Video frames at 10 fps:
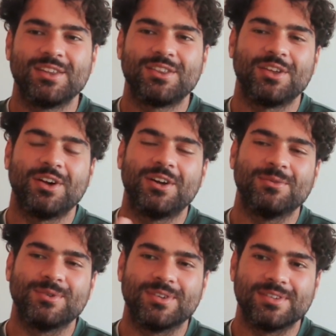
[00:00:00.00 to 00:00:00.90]
thought I
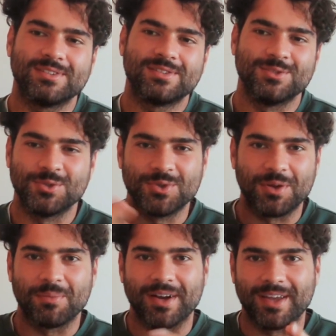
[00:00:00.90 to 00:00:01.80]
was during
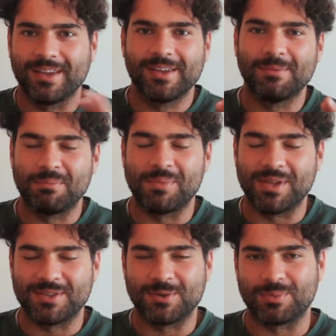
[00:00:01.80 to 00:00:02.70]
my
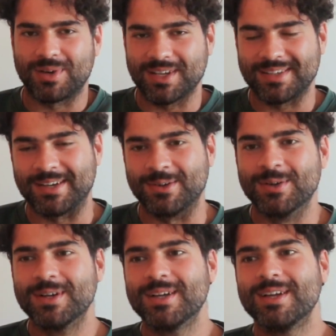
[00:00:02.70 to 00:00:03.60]
mental breakdown,
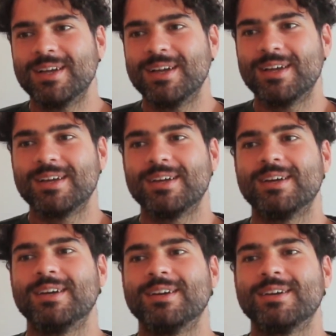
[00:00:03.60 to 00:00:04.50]

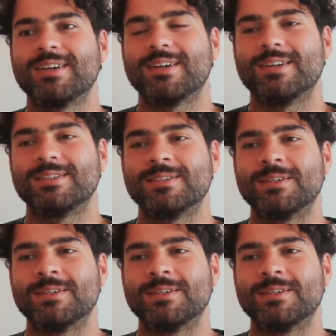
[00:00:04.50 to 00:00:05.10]
because